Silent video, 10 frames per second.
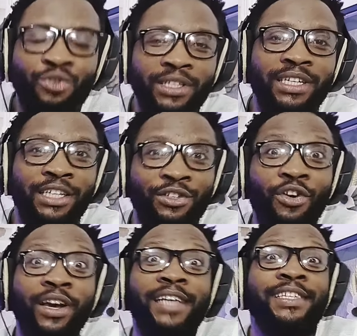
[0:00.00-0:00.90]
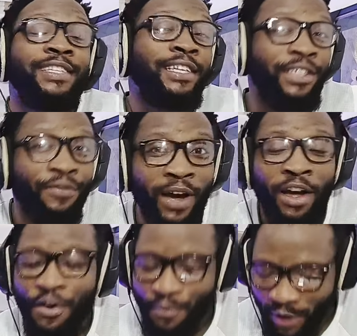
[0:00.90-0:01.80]
So you see, this August is a
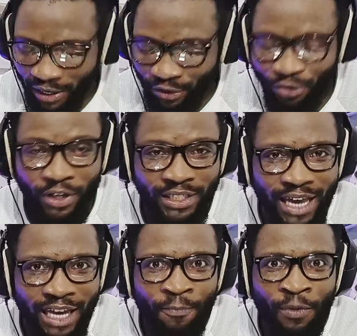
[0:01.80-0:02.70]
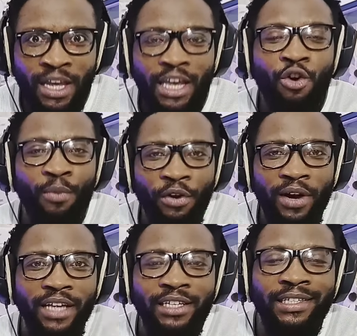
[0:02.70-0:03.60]
Safer month. So he said he will be
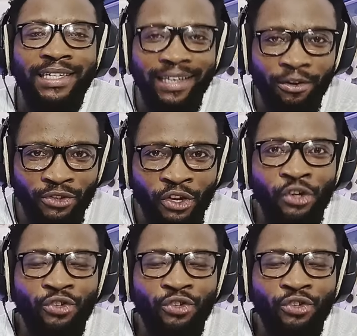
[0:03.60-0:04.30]
releasing singles.